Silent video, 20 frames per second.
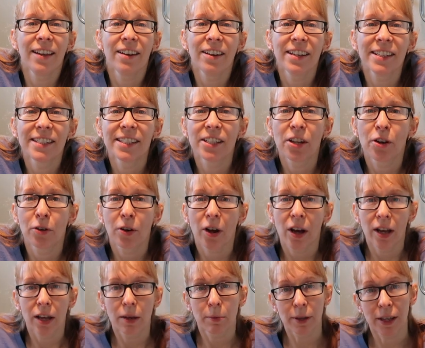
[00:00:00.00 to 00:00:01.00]
guys, so
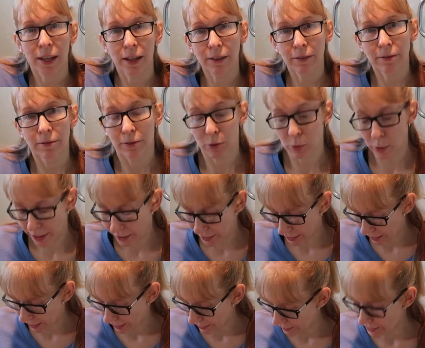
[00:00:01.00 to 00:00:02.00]
I am here for one
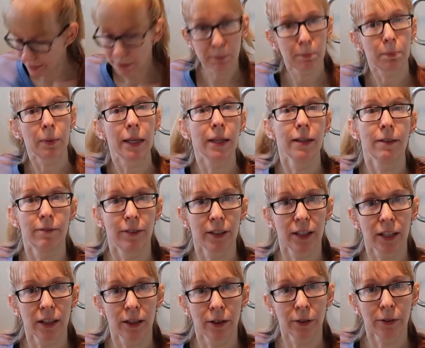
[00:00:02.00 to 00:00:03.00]
last bee
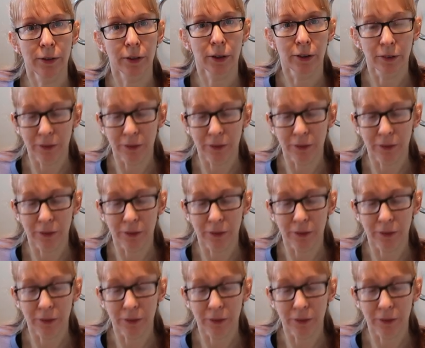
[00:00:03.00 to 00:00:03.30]
video